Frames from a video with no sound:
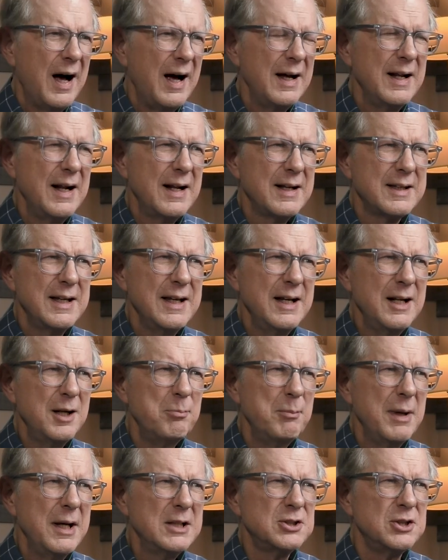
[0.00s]
I, I can't
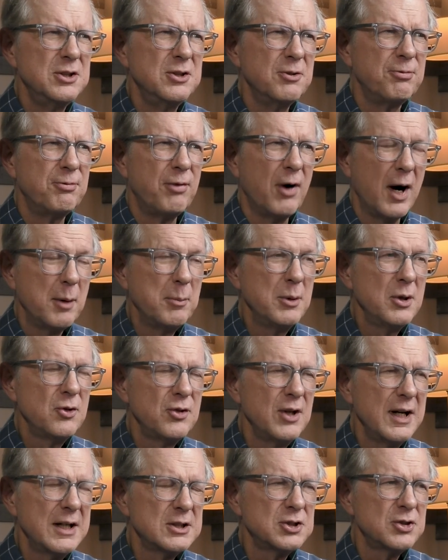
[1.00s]
imagine. Do
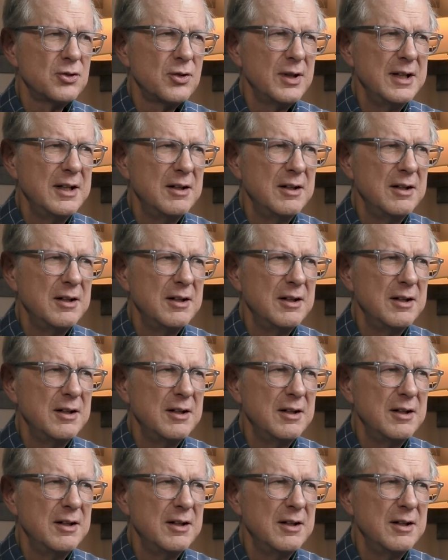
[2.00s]
farmers actually